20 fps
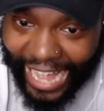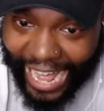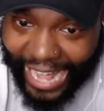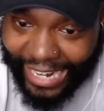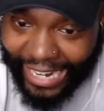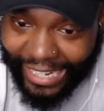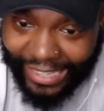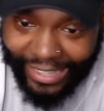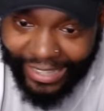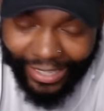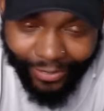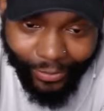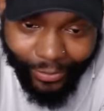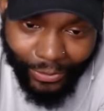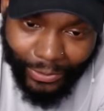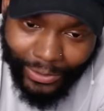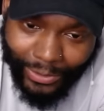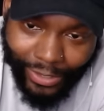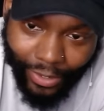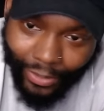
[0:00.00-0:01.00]
I didn't think we
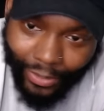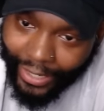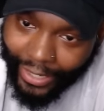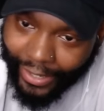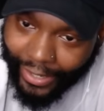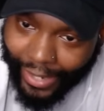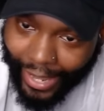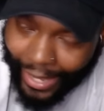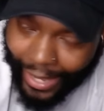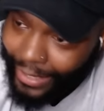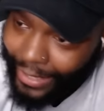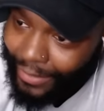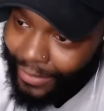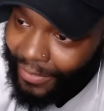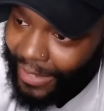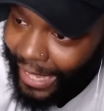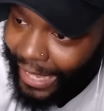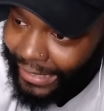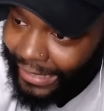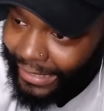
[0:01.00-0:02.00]
was gonna get negative
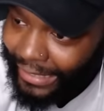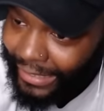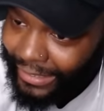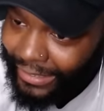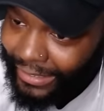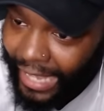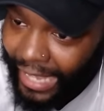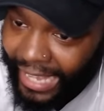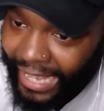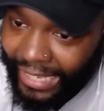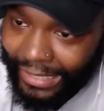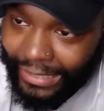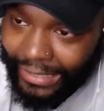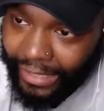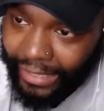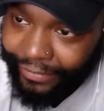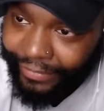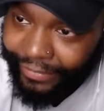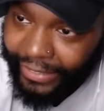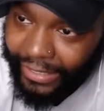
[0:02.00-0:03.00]
like this.
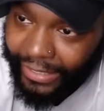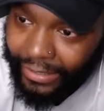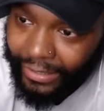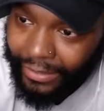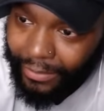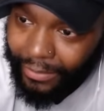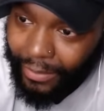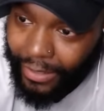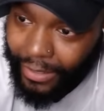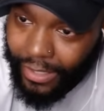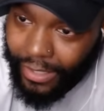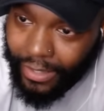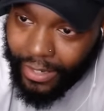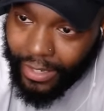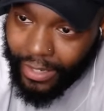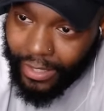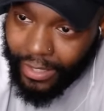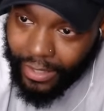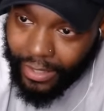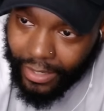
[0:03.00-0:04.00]
Negativity is is
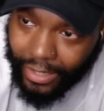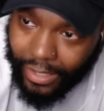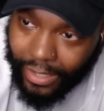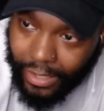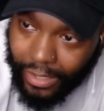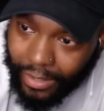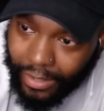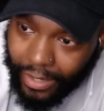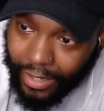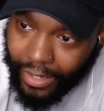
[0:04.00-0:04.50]
is is